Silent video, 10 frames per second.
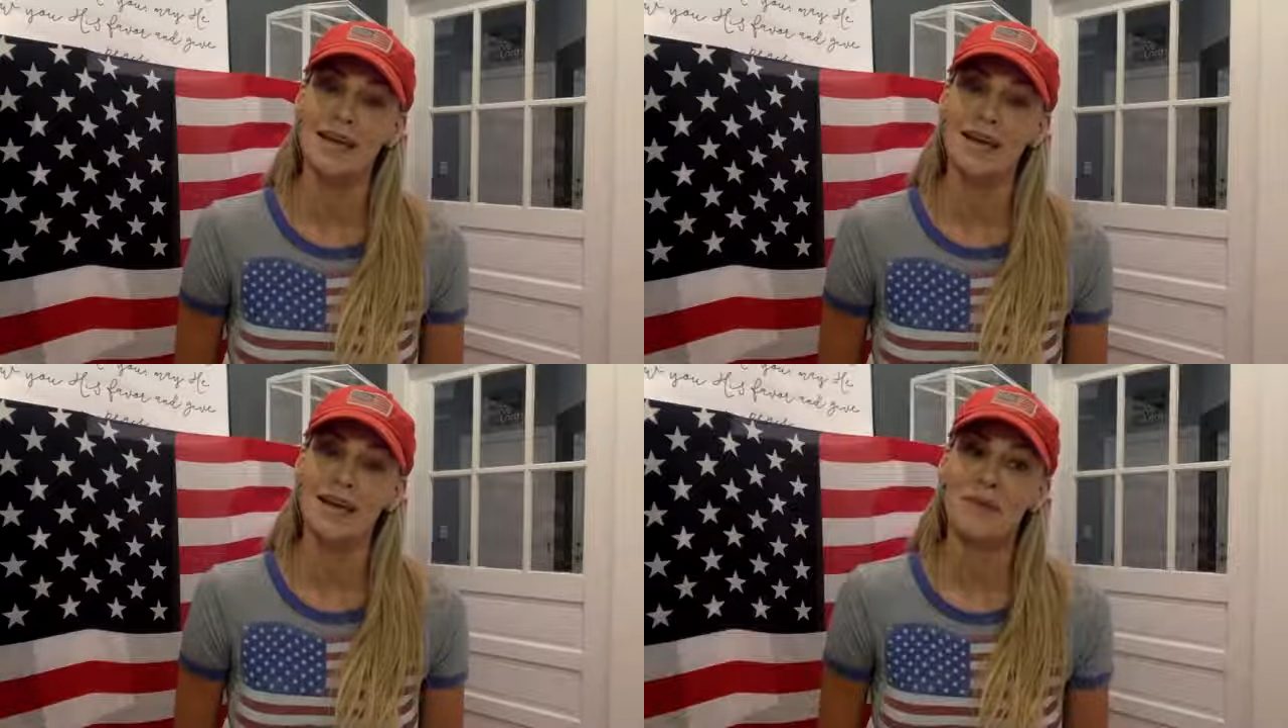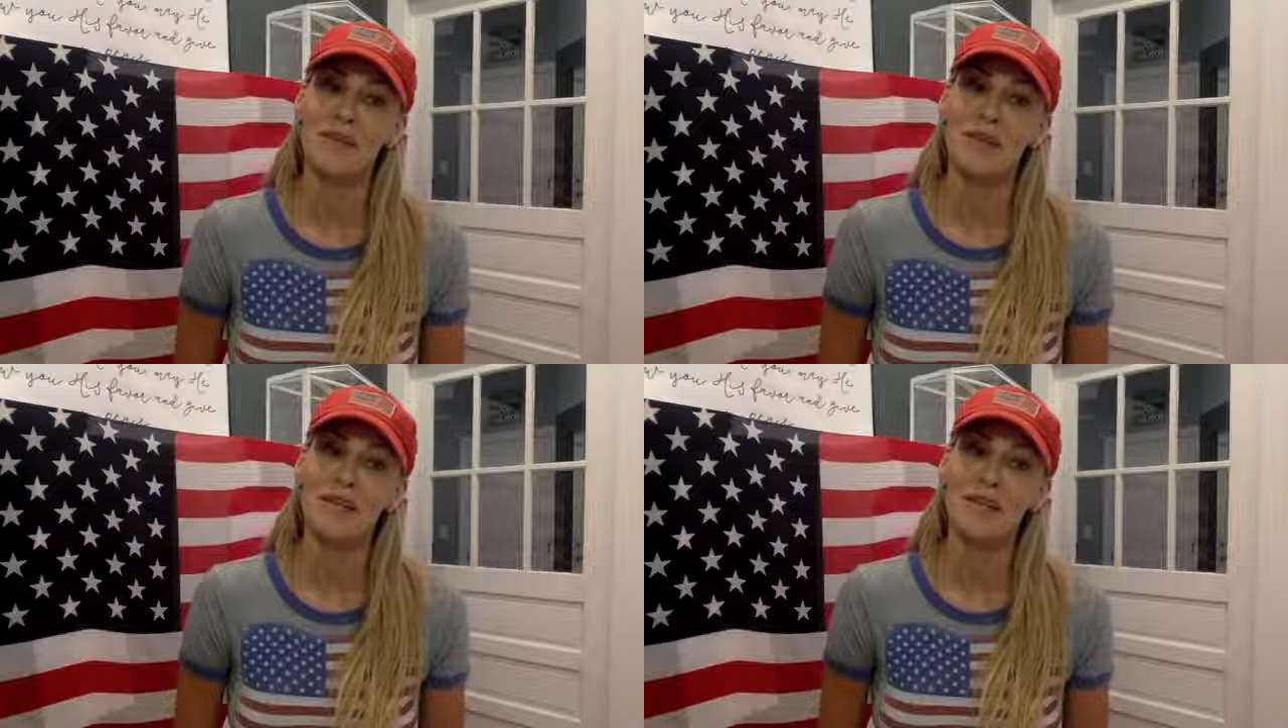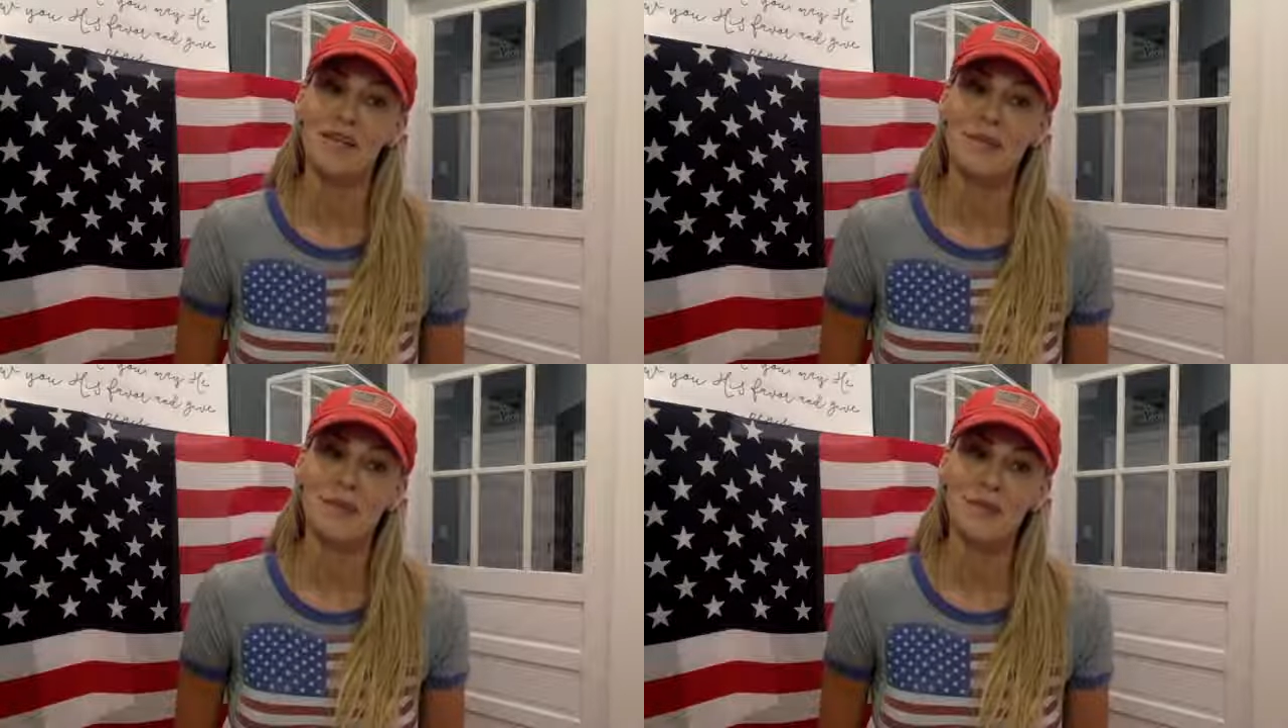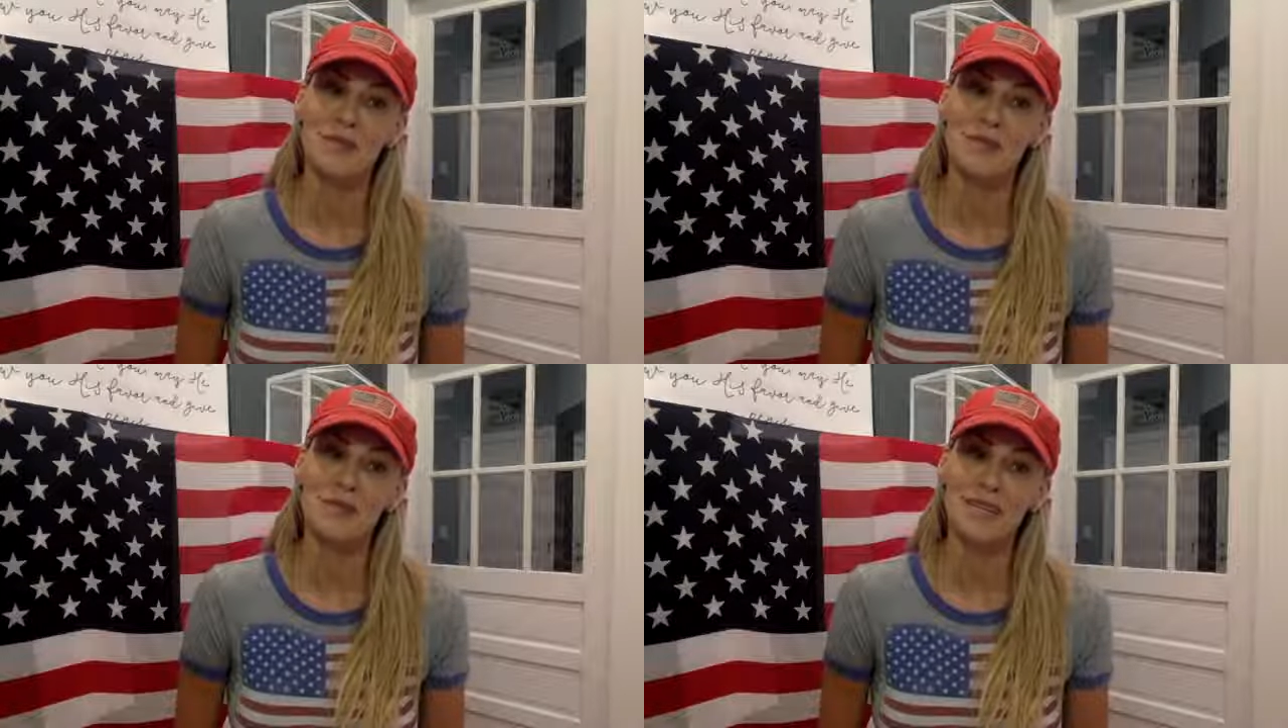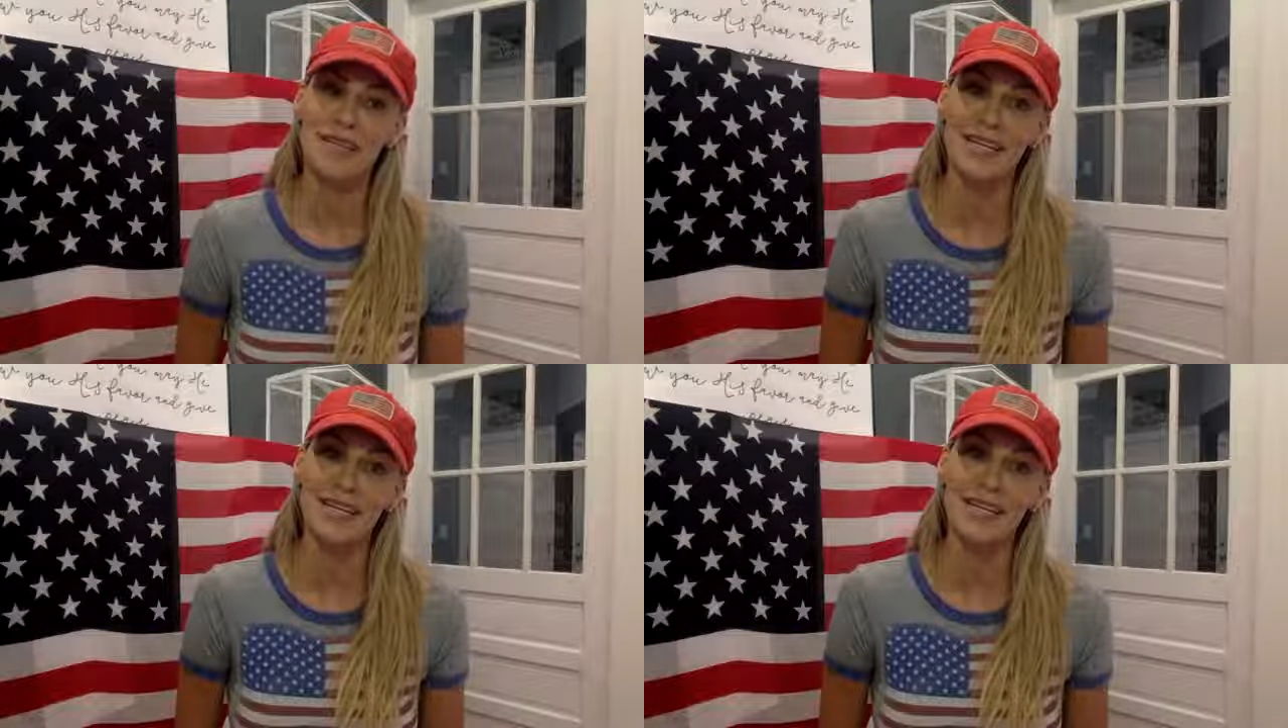Uh, Brian, you never posted where to
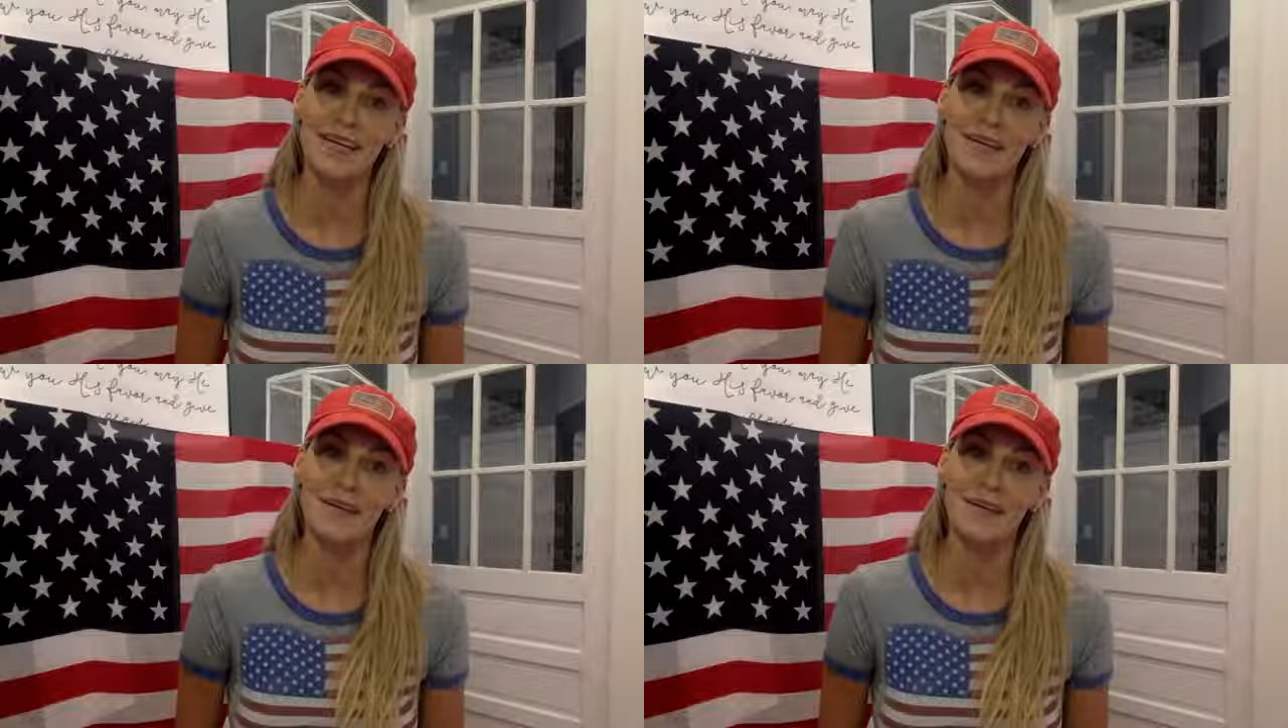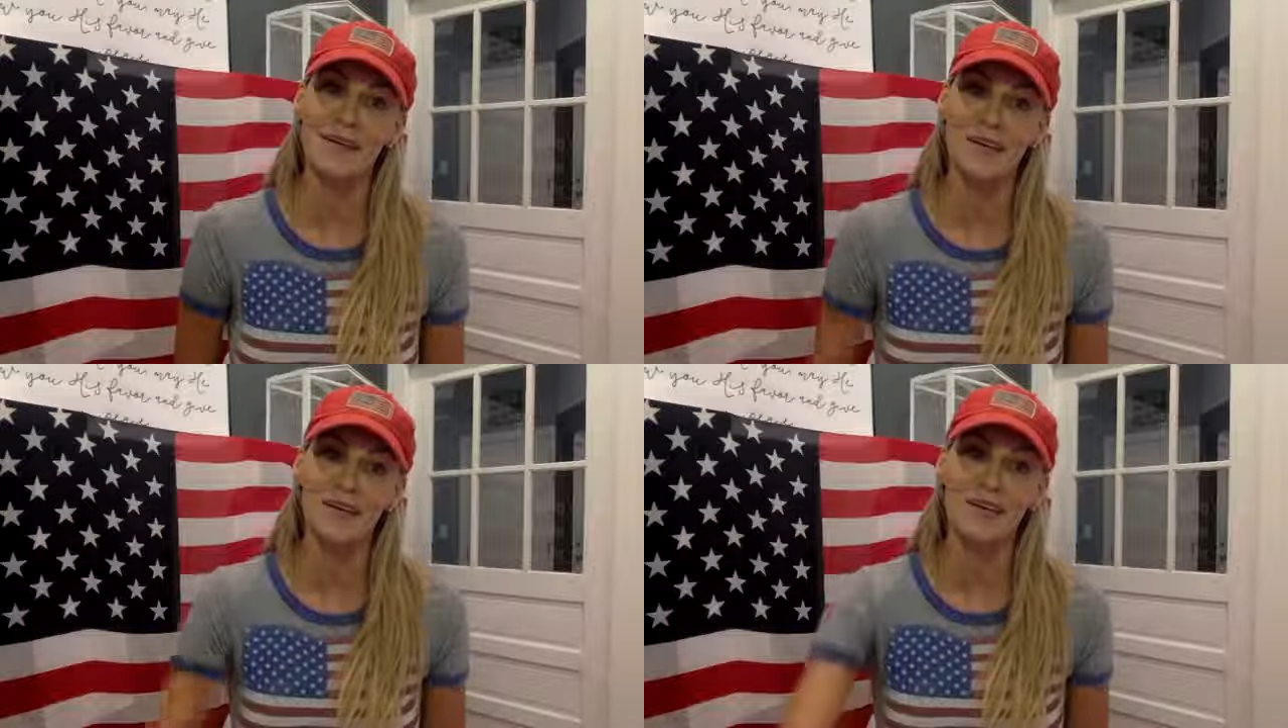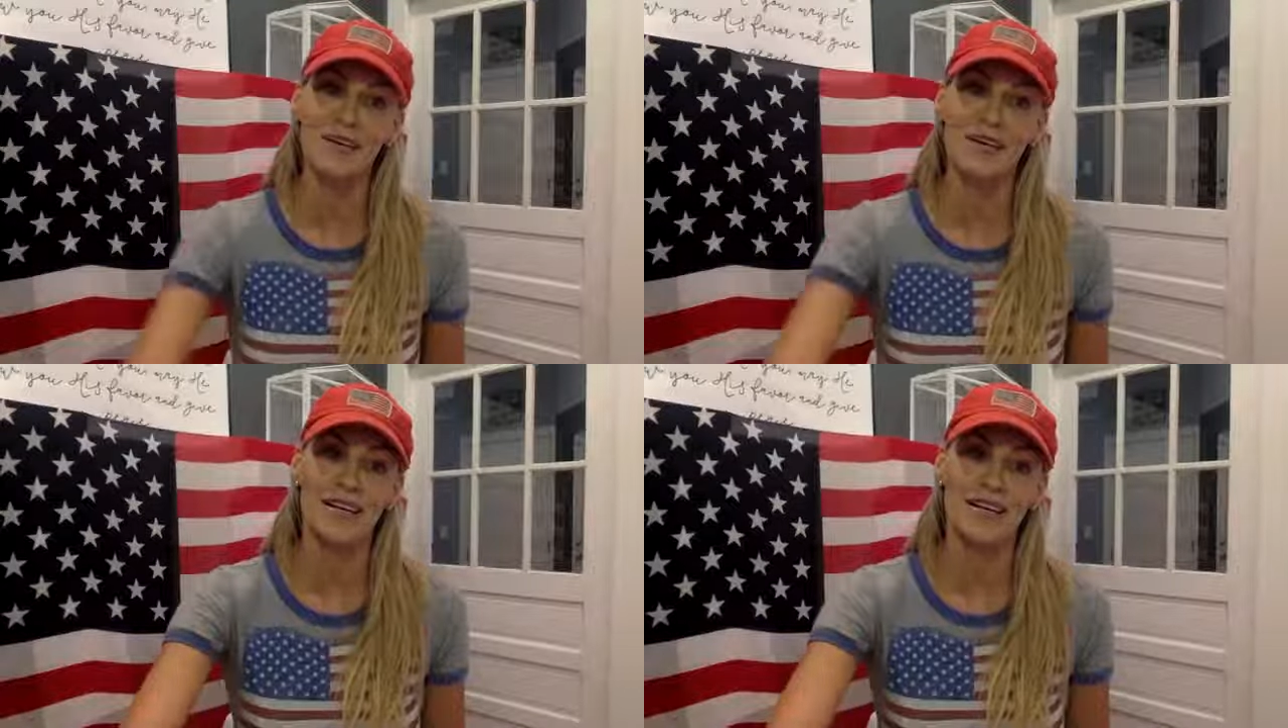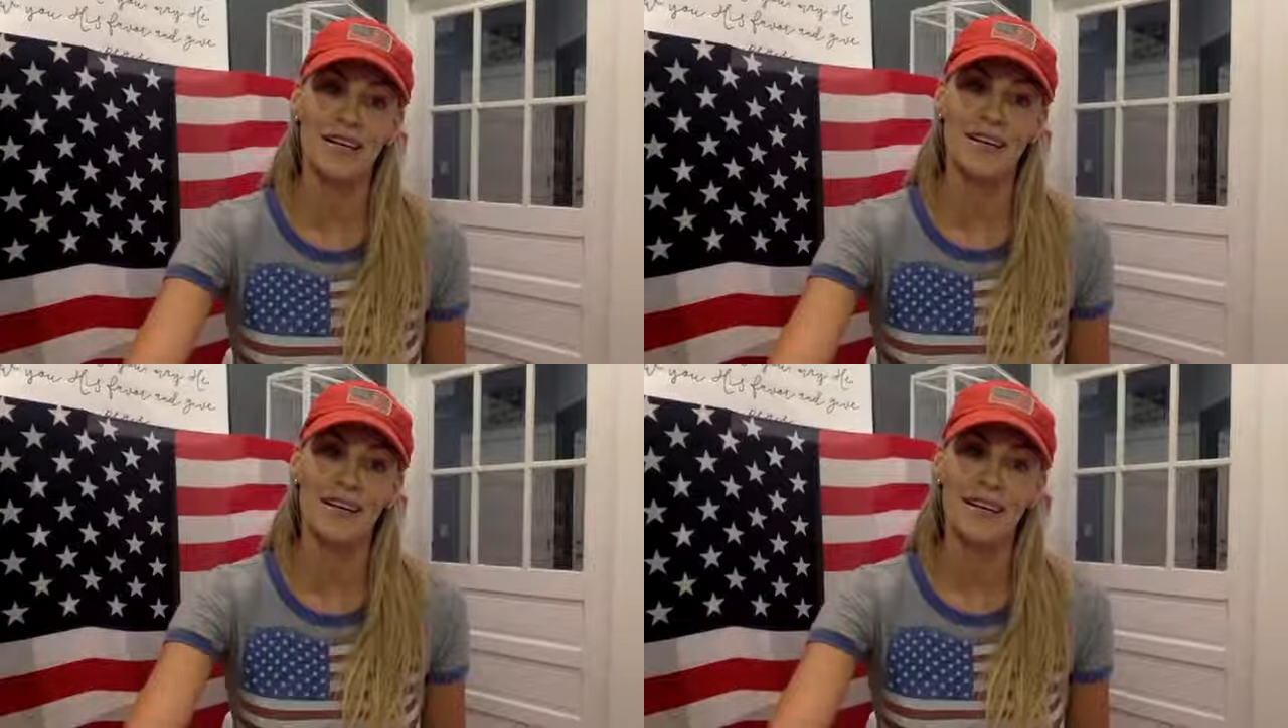get the car, but I'll put it on here.